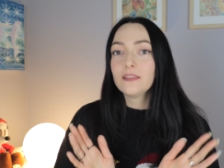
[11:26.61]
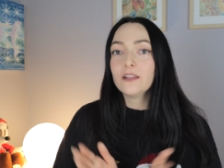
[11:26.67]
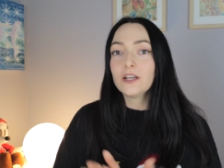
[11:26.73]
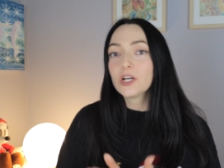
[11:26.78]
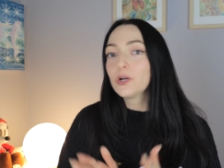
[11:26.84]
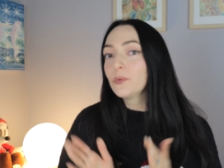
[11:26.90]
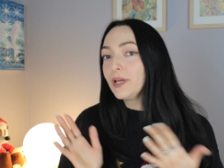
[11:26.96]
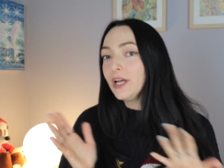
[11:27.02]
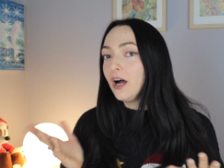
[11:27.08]

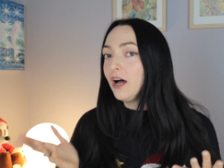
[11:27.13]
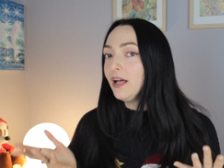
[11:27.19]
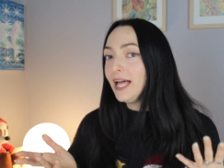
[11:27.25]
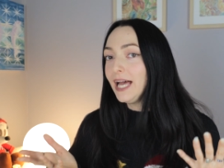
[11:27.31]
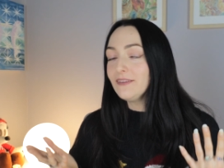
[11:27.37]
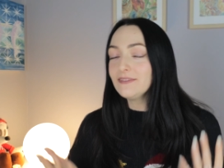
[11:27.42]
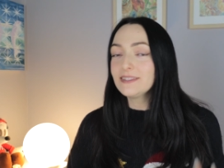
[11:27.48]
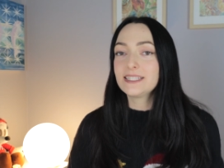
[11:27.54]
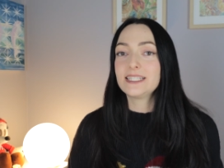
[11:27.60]
Look, we all
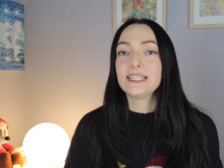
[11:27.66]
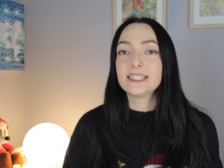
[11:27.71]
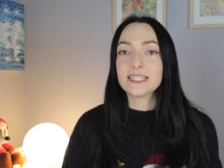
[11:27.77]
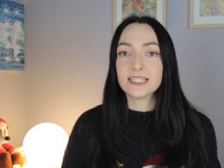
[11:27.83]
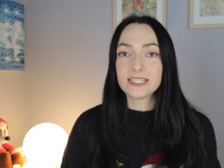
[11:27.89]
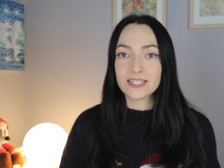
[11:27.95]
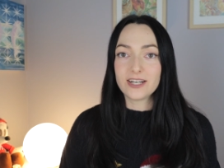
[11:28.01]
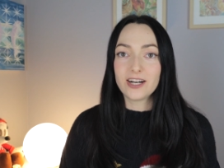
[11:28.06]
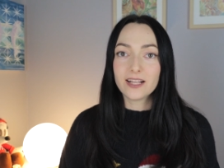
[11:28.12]
have
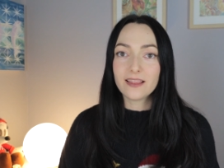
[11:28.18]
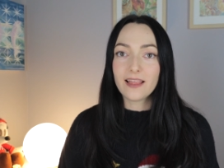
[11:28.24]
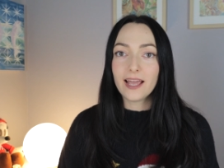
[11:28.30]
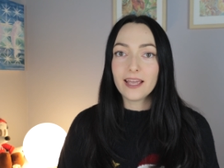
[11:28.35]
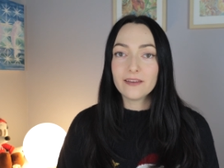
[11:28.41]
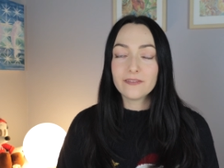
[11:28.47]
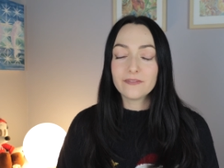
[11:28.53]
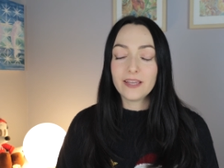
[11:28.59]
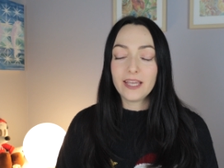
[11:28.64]
seasons in our
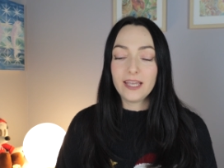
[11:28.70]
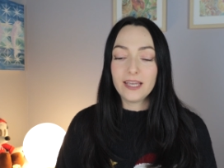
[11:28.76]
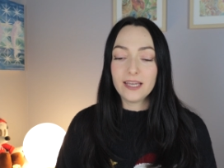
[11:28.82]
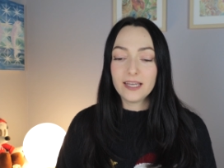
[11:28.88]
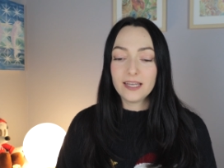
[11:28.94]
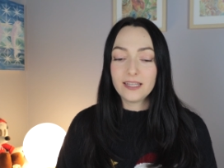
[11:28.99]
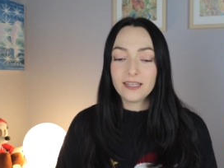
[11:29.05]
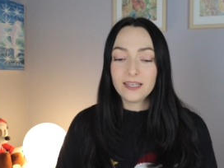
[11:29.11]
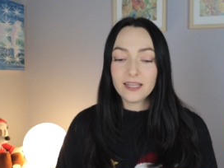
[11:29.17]
life
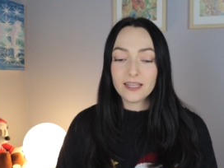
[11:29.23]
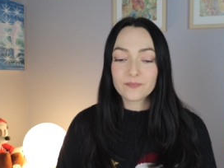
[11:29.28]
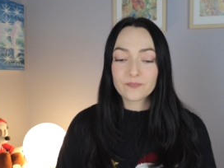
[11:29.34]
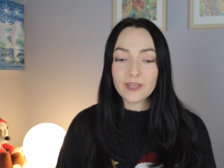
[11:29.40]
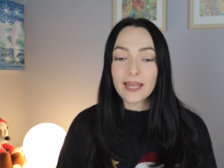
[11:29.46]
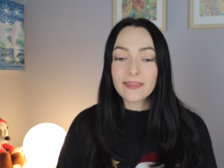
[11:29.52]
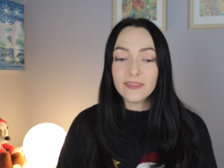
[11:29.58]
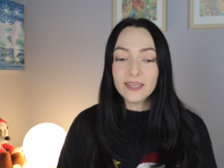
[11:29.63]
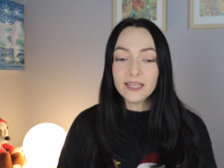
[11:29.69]
and
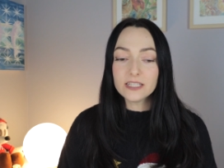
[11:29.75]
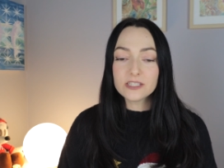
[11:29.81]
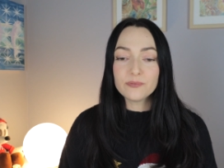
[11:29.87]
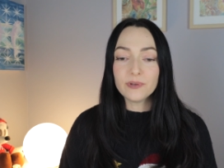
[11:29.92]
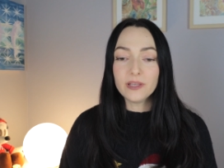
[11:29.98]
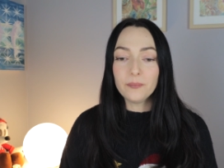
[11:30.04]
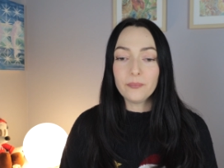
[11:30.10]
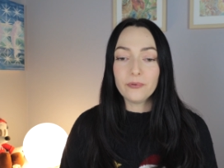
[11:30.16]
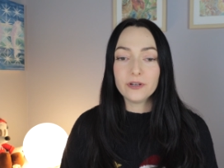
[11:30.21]
I think it's
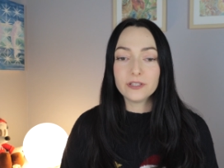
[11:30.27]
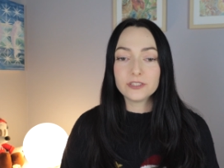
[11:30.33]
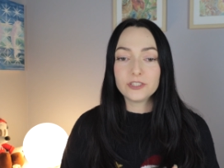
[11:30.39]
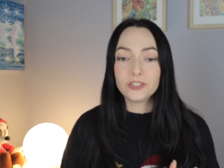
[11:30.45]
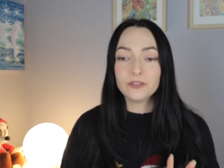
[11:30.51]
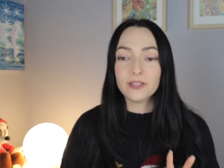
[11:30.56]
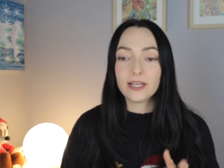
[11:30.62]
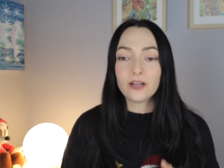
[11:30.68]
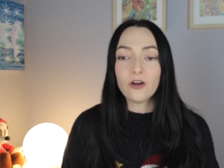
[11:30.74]
really important
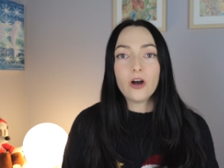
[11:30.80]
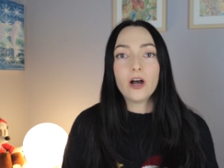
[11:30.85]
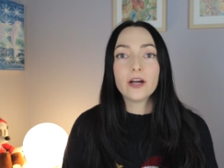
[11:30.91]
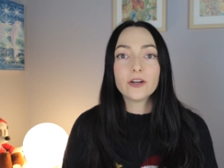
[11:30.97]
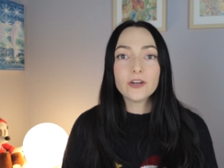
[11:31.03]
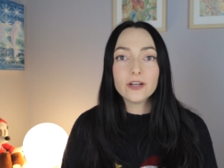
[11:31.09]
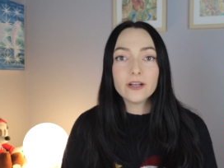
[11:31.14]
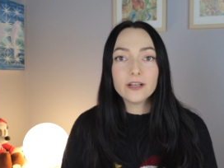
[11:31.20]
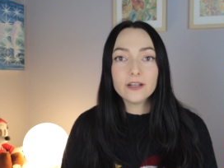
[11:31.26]
to like
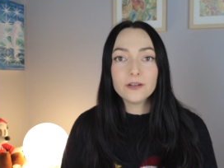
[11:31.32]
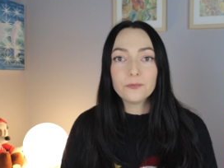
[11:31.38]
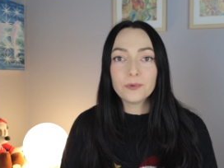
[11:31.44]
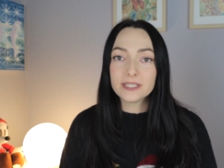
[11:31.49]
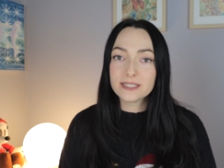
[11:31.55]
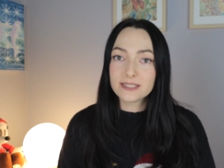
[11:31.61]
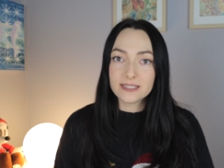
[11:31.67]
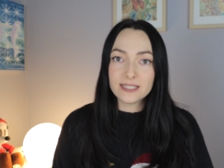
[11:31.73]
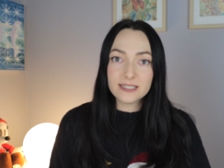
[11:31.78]
honor
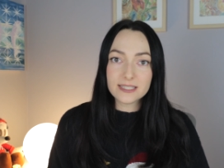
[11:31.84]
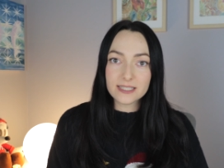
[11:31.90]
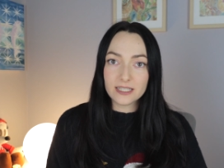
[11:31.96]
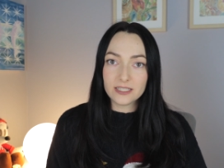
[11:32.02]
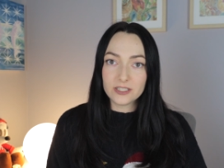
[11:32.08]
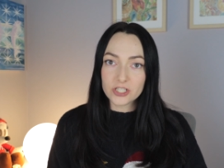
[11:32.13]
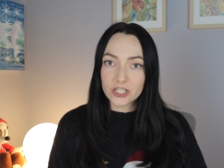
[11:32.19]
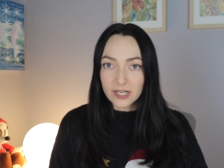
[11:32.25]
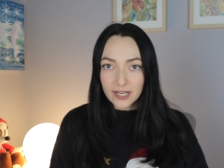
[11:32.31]
what
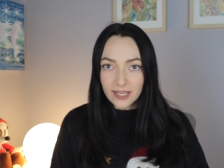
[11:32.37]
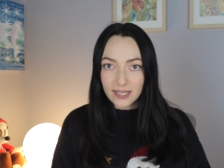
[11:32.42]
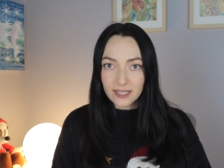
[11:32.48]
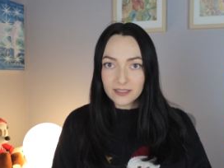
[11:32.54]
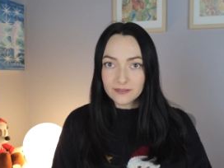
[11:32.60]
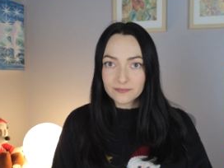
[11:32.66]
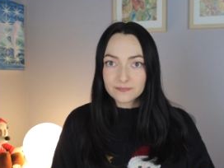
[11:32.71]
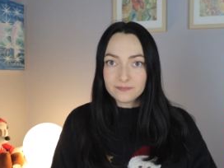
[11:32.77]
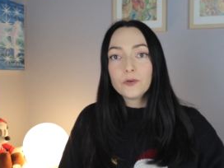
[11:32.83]
seasons you're
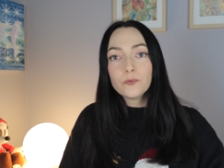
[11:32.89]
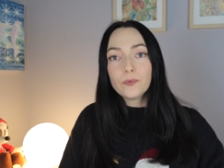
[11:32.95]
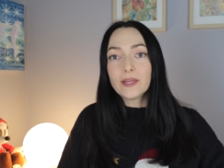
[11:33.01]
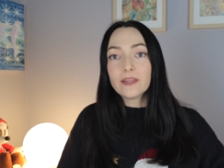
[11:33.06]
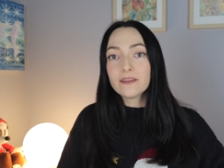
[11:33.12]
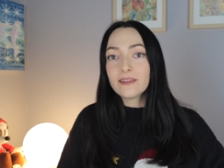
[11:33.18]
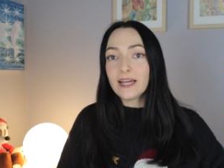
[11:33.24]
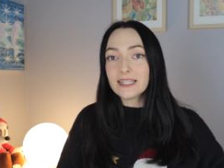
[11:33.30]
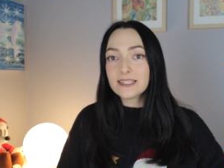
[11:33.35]
in,
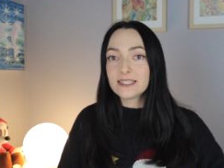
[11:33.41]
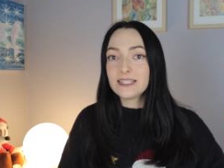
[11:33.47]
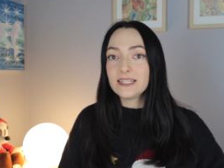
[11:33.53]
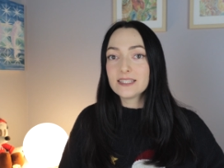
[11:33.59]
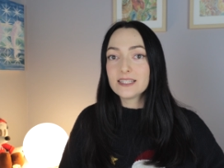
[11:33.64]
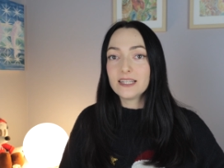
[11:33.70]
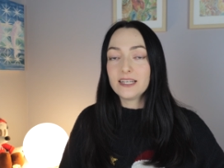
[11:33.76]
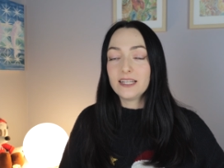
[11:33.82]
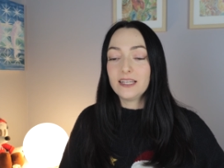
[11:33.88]
whether that
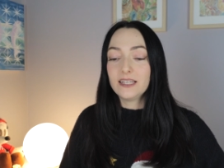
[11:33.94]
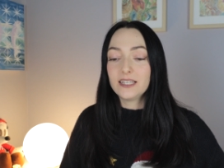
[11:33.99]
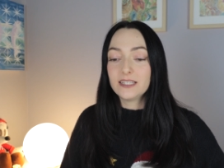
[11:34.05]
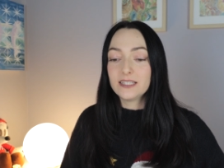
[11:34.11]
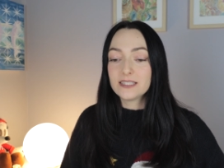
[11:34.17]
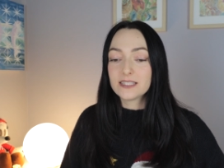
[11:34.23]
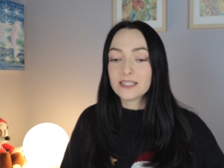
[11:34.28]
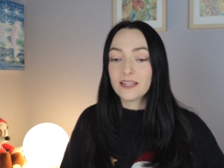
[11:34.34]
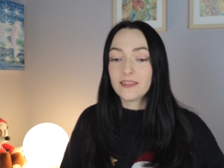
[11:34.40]
season
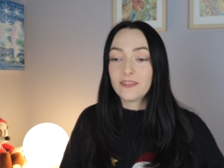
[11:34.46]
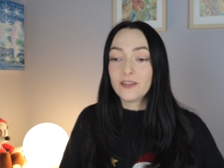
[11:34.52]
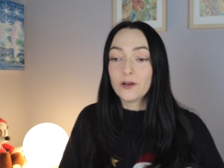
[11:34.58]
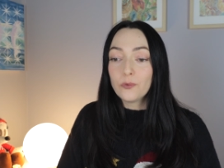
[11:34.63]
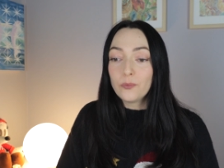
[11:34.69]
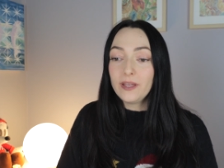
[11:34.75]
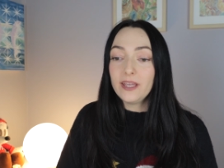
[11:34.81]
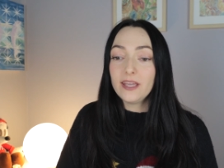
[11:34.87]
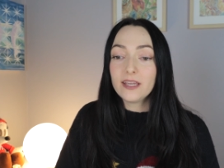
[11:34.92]
is the
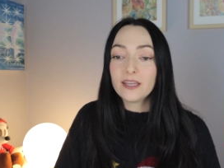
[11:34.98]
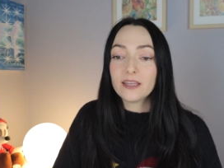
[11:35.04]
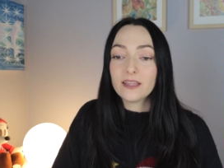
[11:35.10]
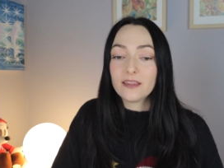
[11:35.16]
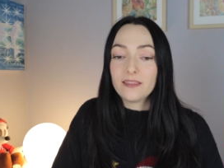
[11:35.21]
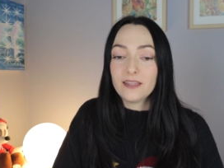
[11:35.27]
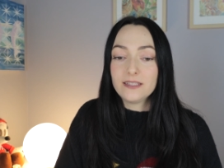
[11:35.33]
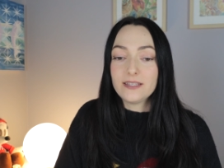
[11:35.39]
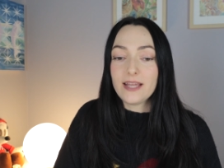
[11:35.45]
week,
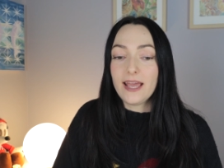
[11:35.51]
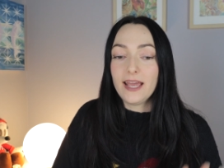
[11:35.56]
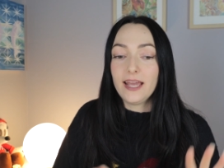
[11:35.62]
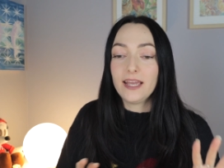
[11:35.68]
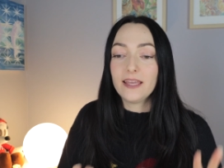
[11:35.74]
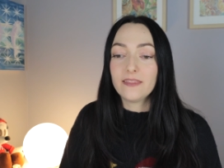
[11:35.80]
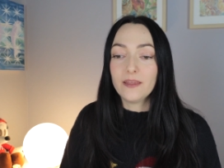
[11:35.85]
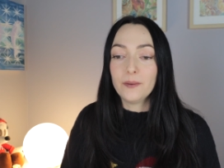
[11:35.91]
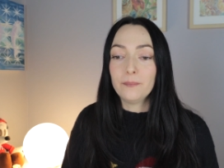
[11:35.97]
the
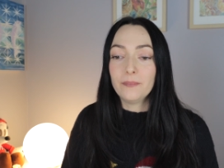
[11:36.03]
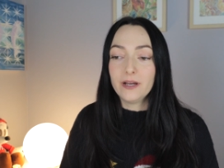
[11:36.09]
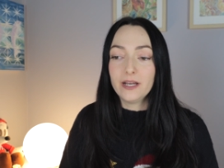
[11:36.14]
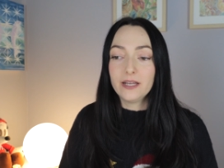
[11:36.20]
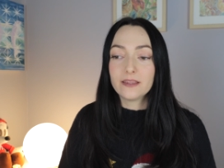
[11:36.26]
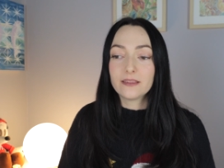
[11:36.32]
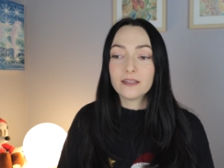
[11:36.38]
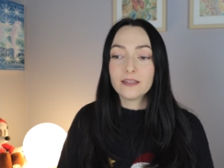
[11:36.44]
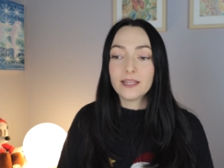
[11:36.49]
day, the
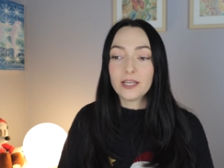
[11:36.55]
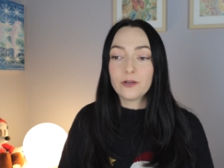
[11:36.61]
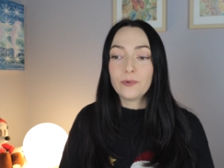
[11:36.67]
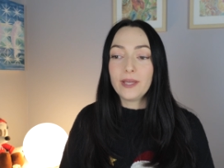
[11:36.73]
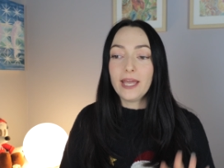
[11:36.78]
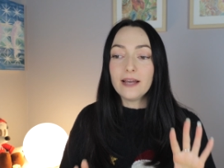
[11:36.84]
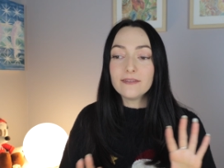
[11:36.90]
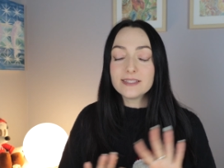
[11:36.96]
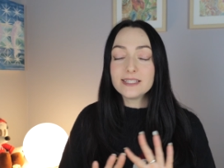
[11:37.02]
month. Like
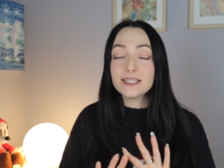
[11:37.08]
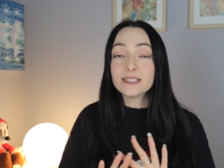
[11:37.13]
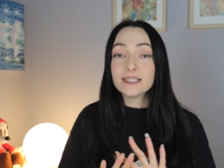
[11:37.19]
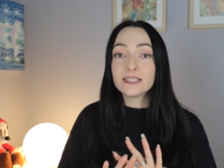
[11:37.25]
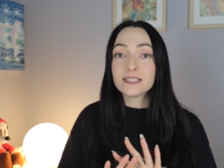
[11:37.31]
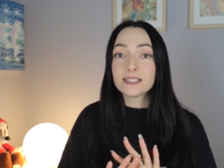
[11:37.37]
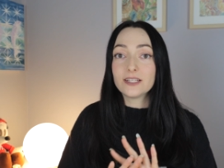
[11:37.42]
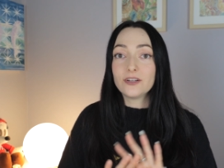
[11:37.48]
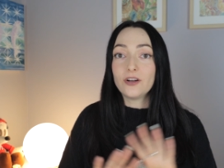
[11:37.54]
we have
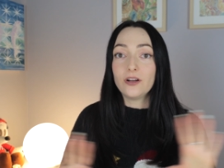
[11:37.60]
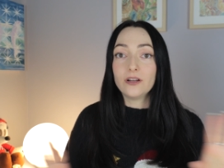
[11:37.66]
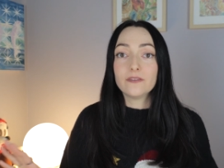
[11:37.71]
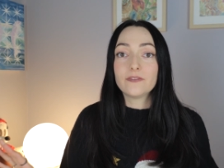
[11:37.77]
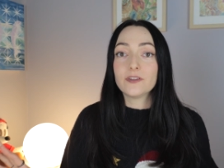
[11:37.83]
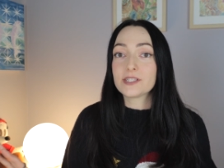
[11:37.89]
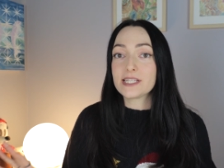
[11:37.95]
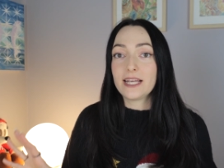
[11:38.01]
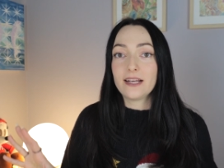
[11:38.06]
seasons in all
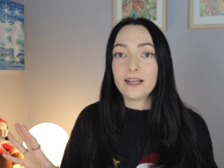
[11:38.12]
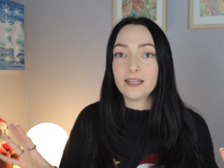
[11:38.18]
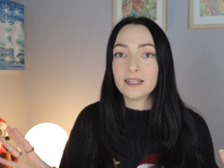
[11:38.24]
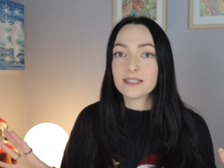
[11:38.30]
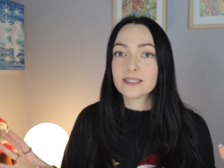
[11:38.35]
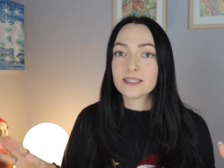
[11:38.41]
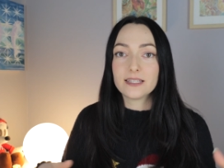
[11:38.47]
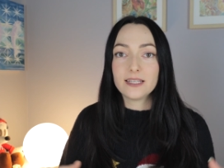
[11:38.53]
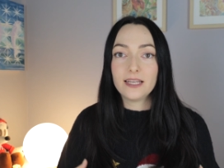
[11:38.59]
of those
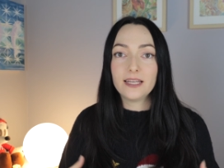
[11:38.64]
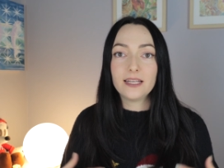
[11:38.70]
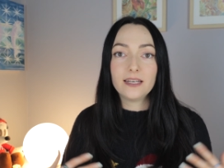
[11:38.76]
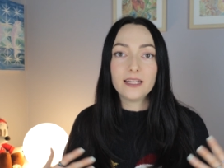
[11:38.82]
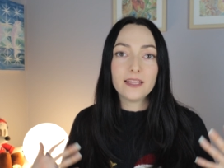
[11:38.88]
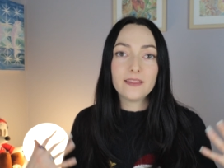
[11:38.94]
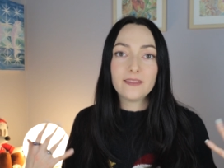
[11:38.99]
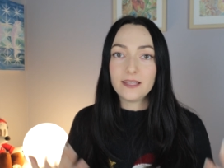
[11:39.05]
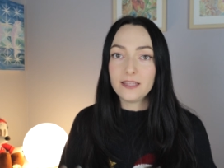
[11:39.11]
areas.
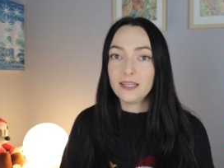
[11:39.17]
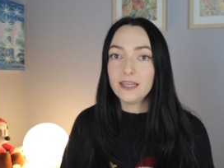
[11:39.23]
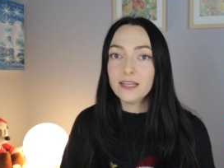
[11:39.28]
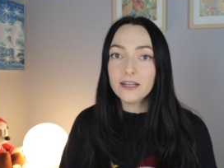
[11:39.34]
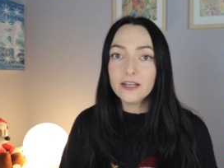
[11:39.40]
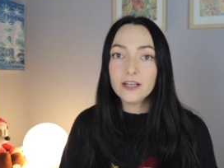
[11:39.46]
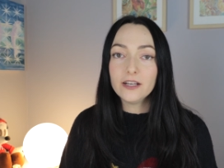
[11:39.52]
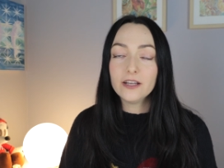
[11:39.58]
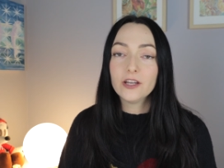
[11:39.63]
In the
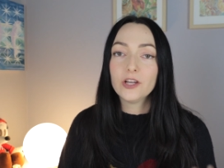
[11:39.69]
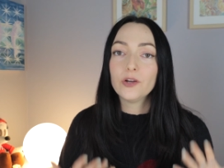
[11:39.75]
year,